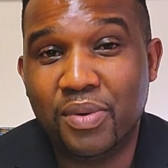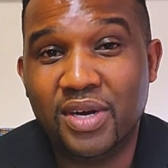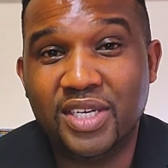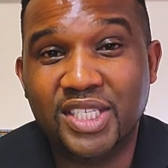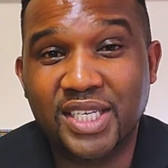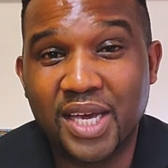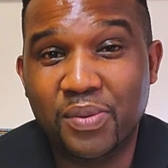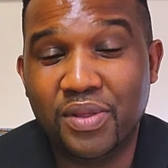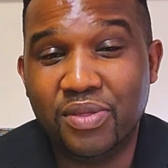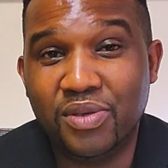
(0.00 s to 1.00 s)
I'm going to share
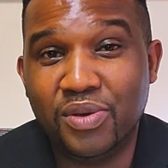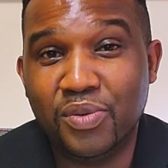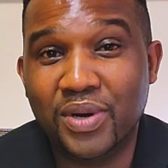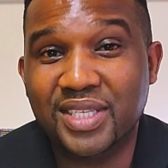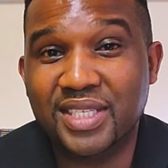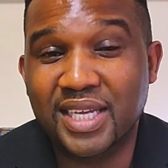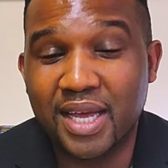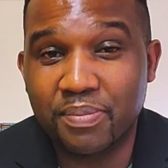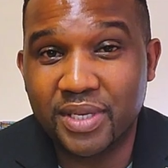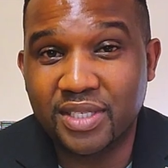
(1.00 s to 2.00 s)
with you what
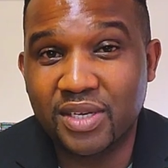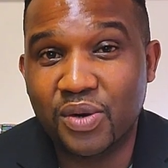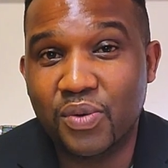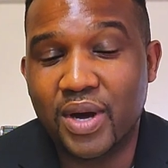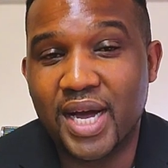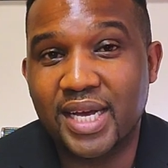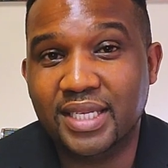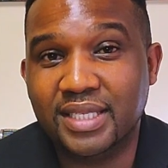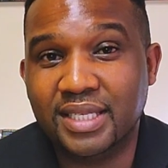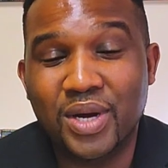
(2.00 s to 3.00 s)
CIPC
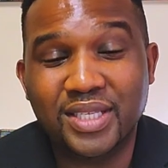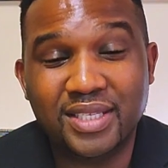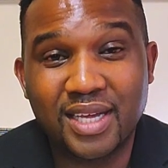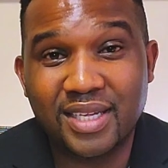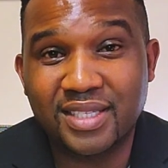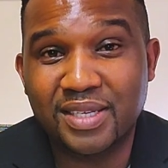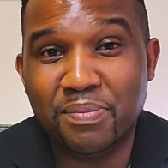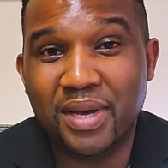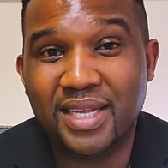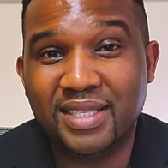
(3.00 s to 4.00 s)
requires, what SARS
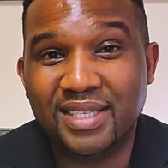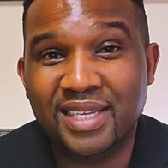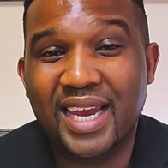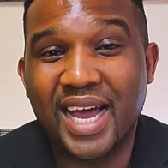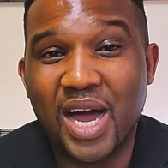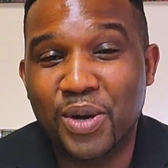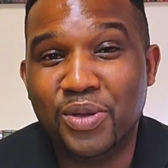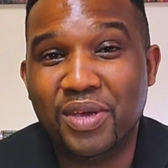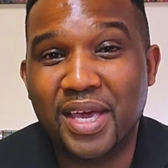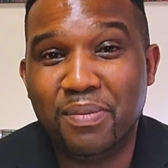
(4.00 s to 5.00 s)
demands, and how
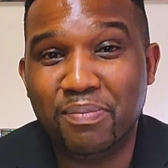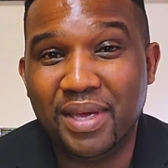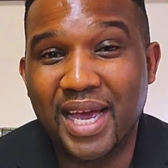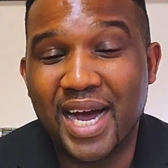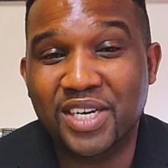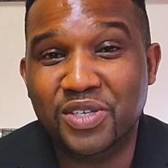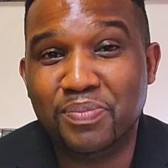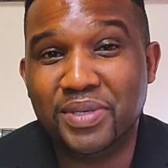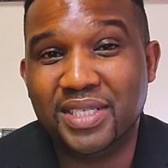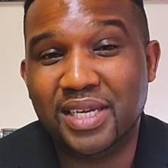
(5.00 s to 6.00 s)
you can be
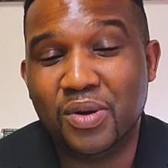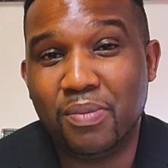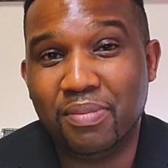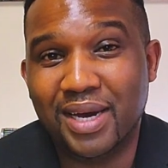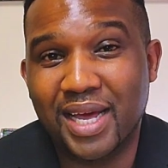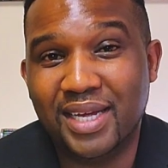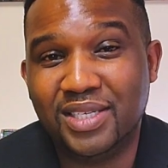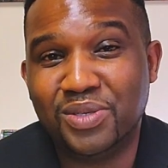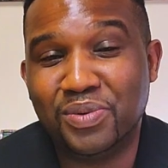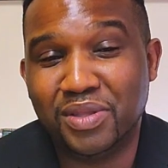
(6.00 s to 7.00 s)
100%
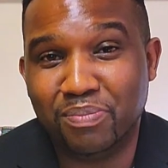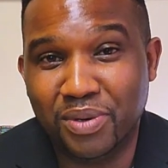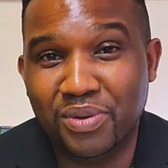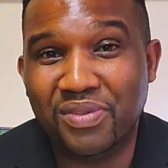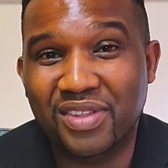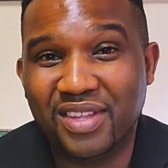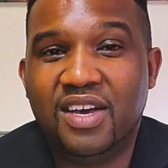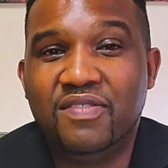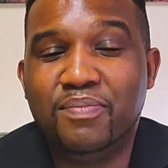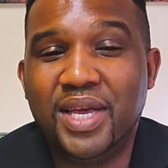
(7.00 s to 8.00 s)
compliant with both.
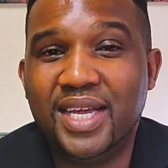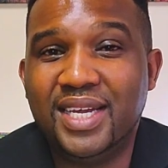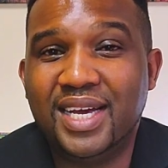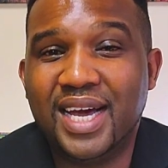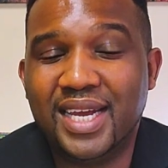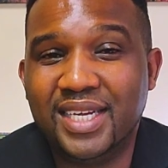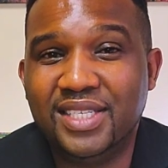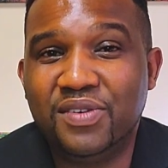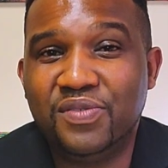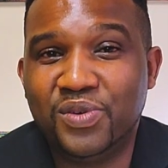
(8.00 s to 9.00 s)
I've made a
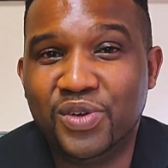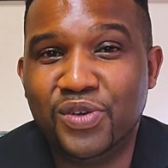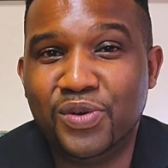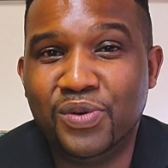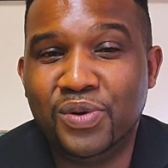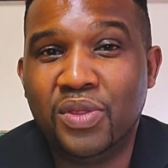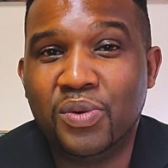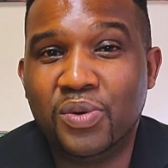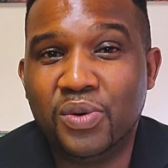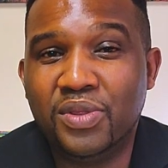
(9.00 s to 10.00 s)
calendar for you with
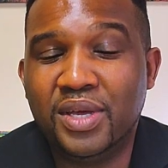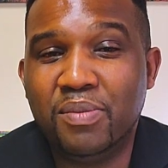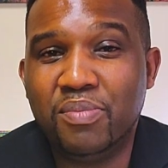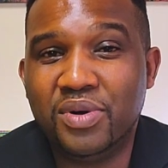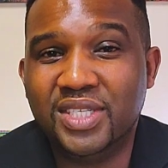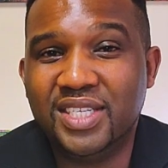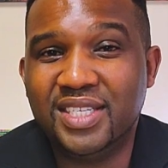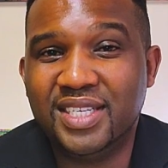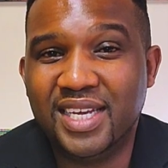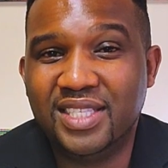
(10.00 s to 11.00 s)
all the
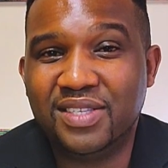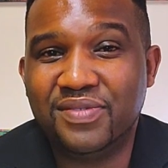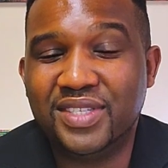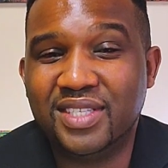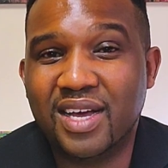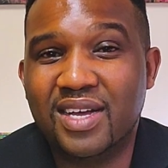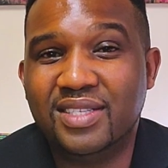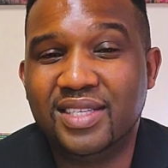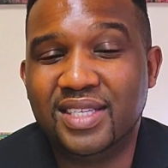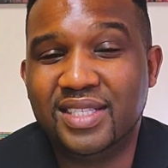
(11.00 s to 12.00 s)
important dates for
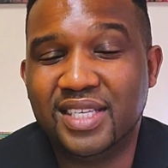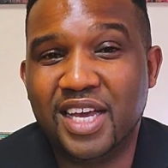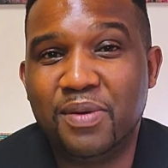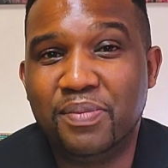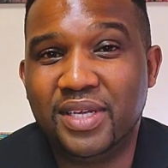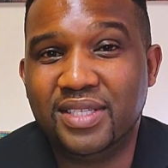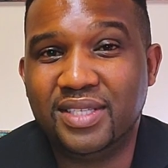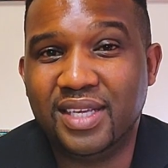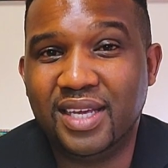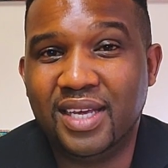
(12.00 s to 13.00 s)
SARS and CIPC,